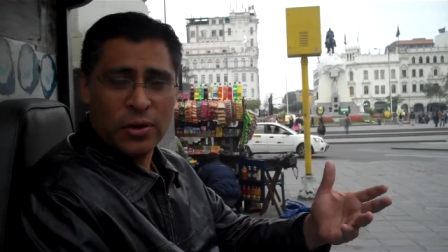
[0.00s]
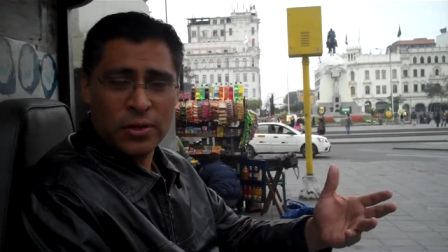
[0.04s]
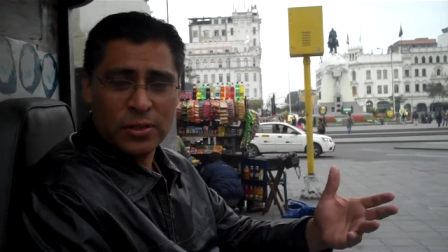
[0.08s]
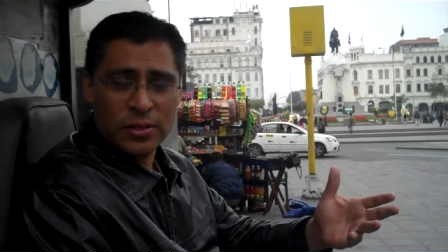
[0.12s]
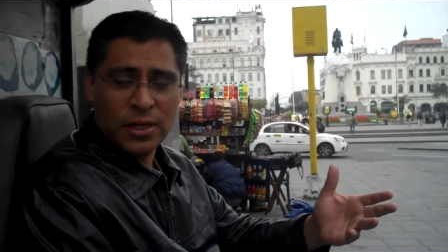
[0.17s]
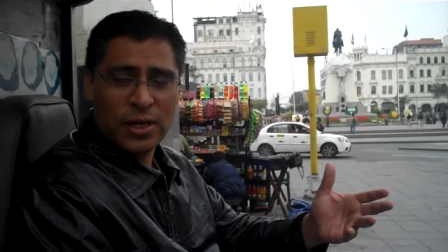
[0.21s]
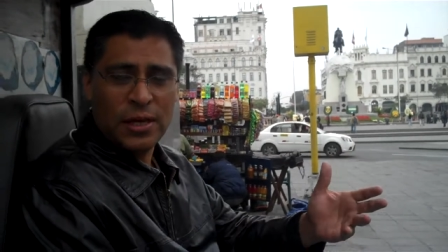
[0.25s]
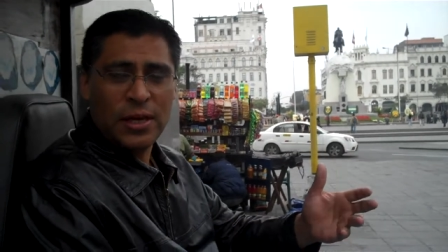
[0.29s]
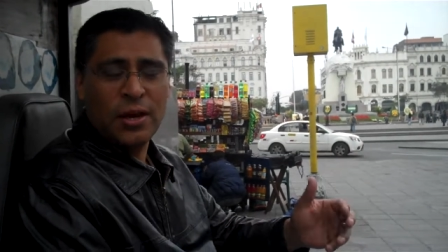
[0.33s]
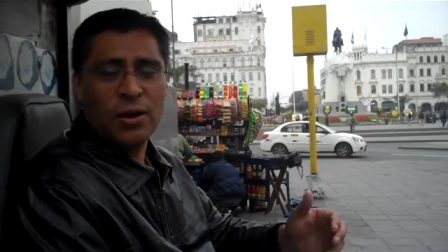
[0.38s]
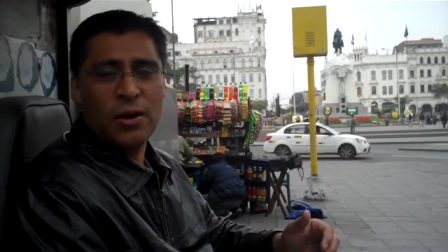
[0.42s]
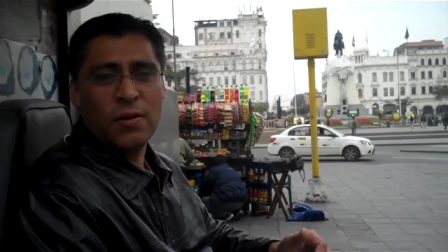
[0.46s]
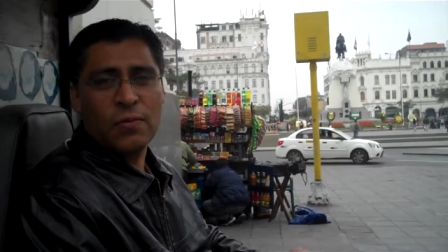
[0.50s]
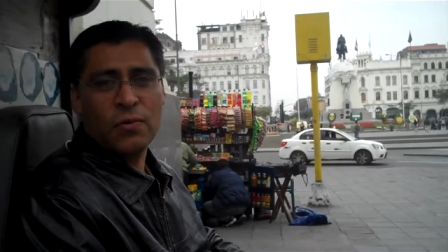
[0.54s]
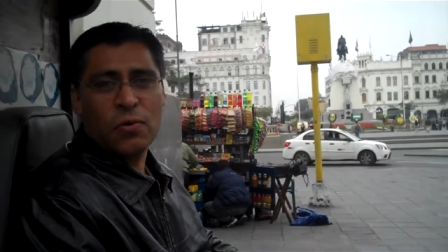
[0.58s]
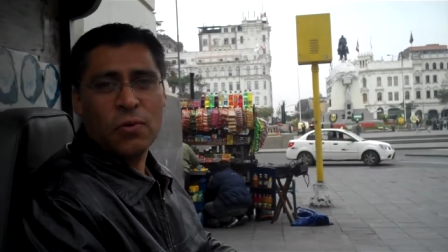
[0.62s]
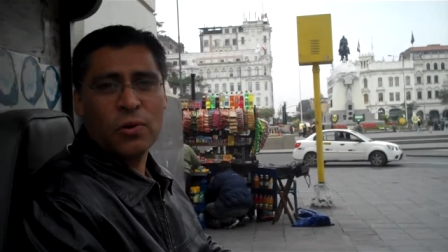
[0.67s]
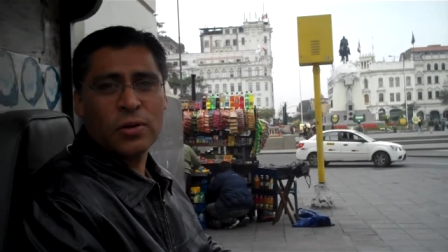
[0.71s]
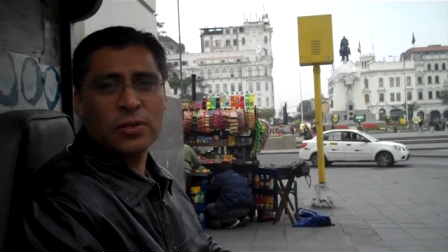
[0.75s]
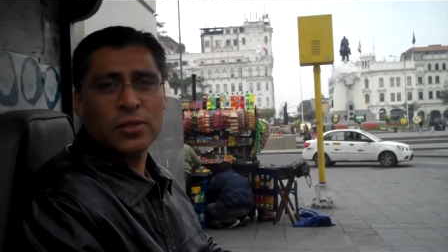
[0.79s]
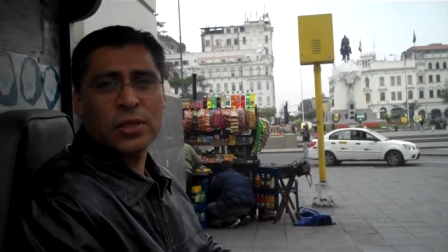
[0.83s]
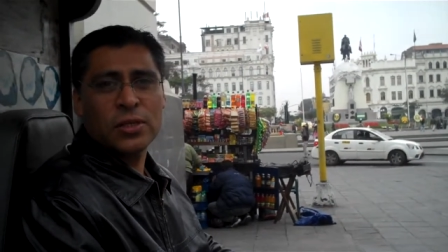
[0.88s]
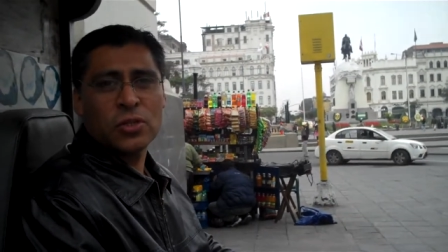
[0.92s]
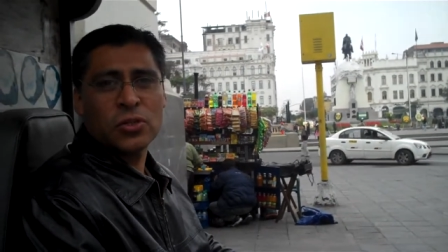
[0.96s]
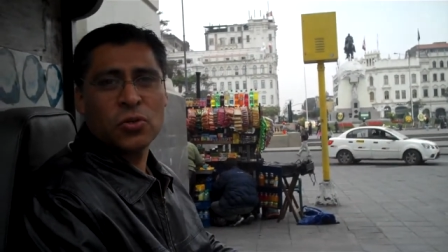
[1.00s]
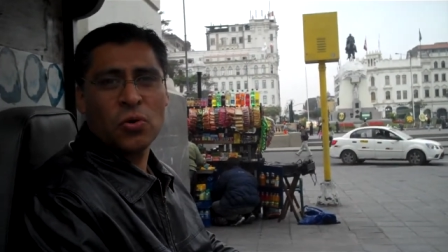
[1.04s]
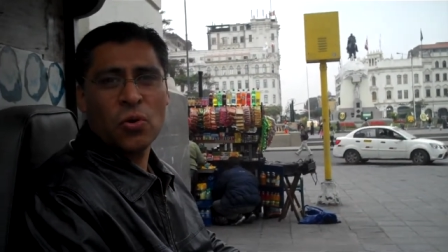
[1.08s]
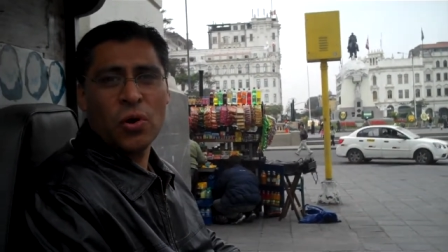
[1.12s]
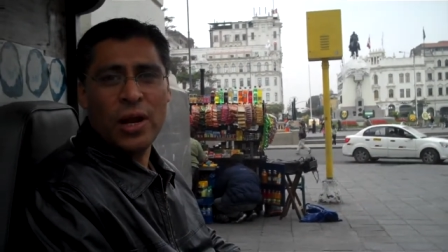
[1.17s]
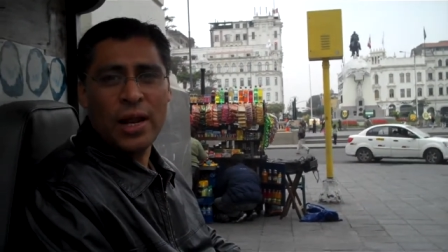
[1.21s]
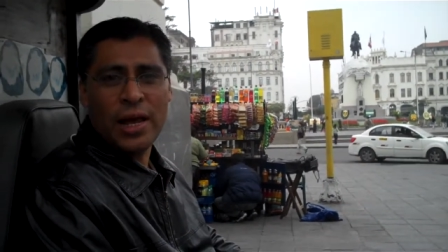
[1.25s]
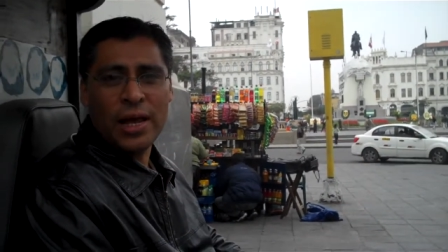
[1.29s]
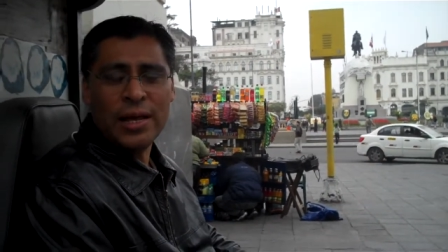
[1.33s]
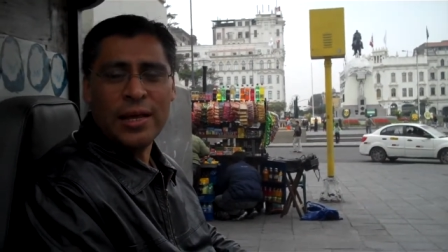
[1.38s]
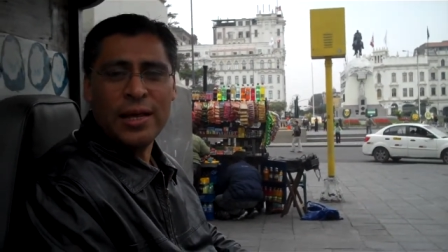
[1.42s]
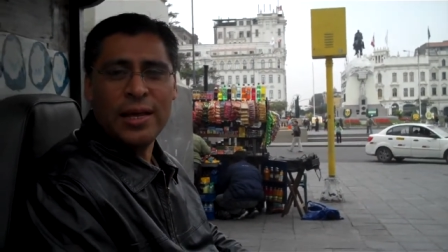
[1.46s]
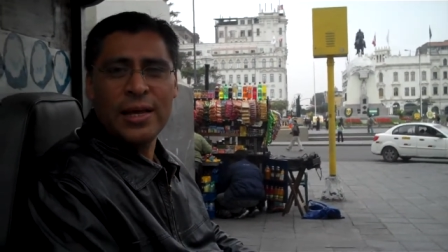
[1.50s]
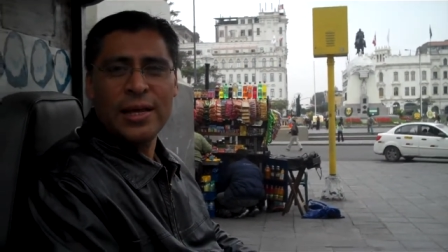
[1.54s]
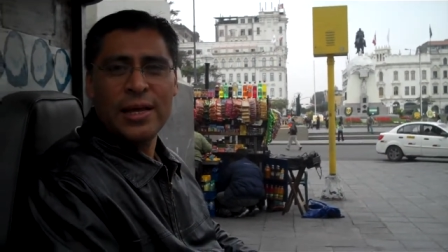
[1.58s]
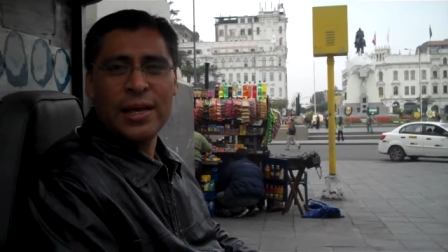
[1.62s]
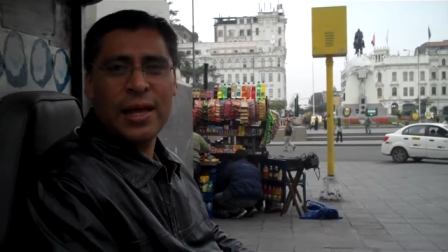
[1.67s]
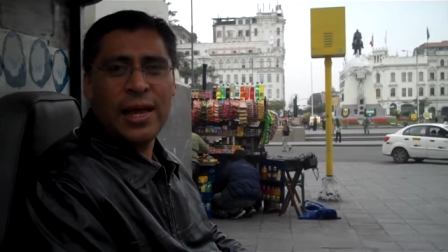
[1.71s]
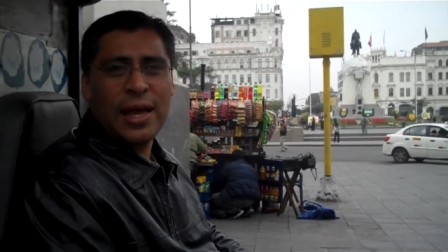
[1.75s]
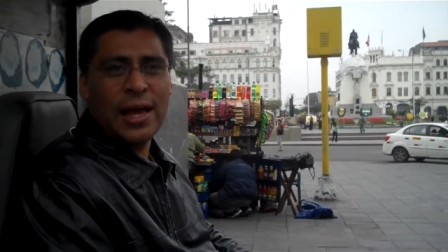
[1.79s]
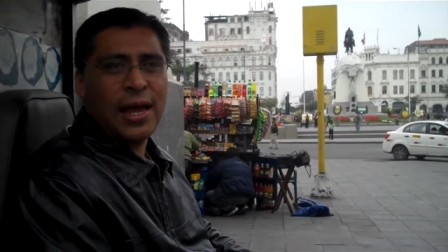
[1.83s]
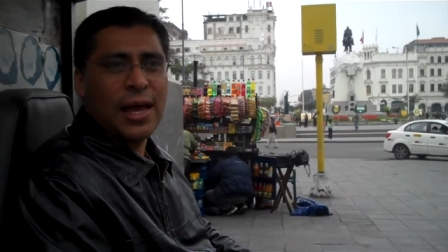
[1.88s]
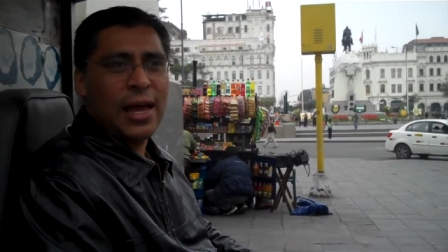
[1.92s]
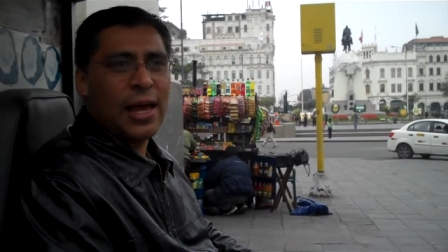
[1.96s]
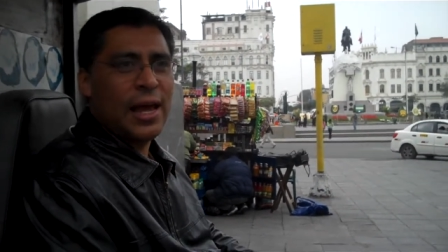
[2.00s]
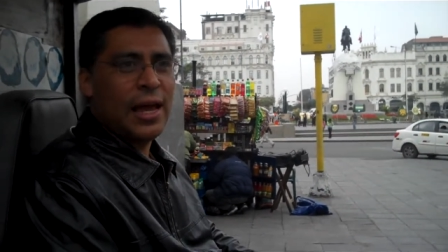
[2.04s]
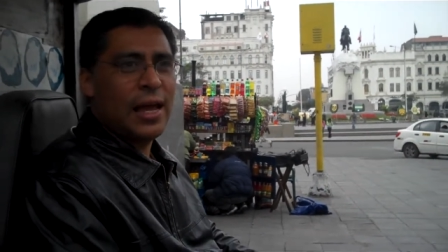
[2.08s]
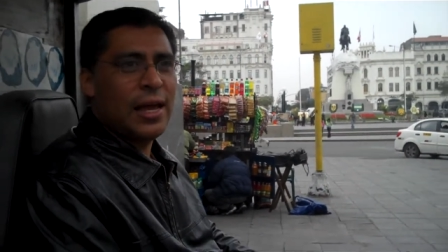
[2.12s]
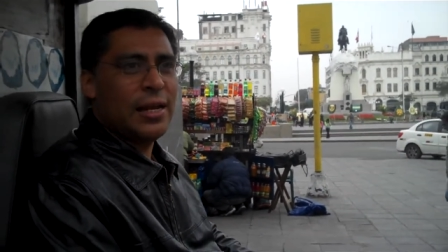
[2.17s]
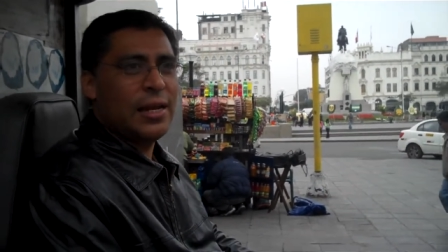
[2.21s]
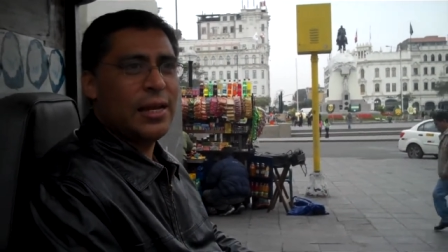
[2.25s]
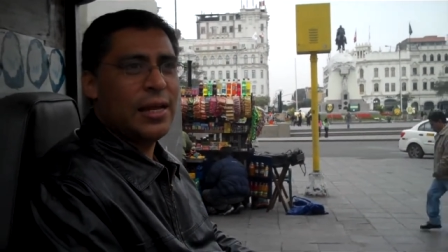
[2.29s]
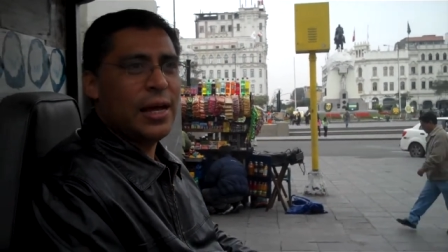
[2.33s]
currency here, of course, the Sole, and